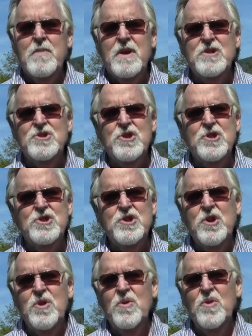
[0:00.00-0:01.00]
but it's just
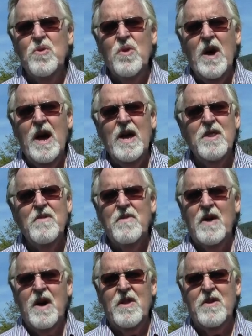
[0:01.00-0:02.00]
you and the
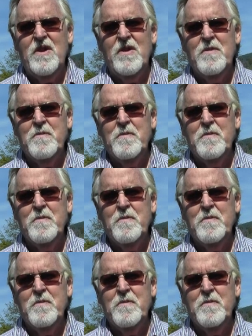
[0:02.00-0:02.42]
Father.